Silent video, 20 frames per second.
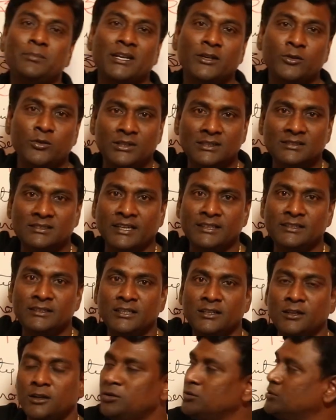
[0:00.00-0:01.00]
per unit sin
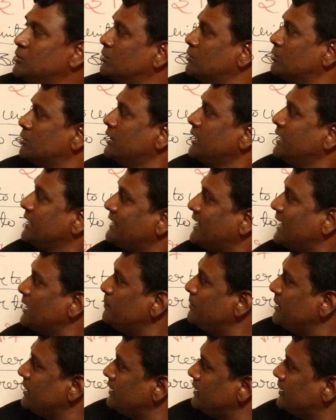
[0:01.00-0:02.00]
theta 2
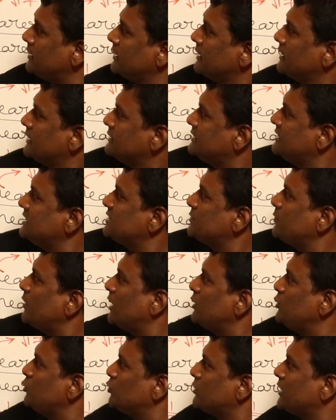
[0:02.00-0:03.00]
can be, this
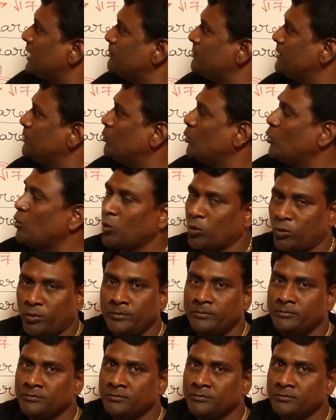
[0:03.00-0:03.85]
value can be more,